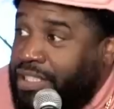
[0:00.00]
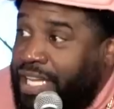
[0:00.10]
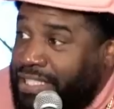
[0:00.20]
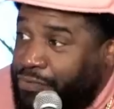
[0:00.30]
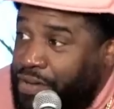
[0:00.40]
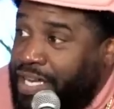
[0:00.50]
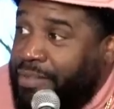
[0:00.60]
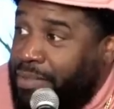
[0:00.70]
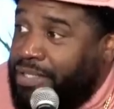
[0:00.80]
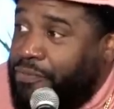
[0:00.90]
Put the less
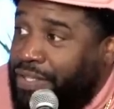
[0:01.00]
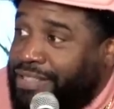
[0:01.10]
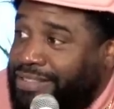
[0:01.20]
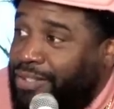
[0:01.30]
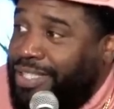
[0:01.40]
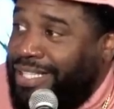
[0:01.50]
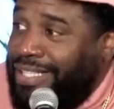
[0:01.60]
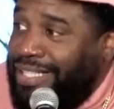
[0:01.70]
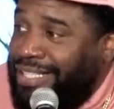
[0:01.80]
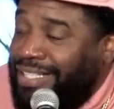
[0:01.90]
funny motherfuckers on
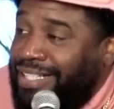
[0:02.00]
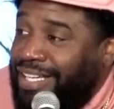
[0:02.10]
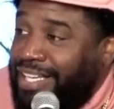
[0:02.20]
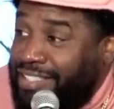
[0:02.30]
that end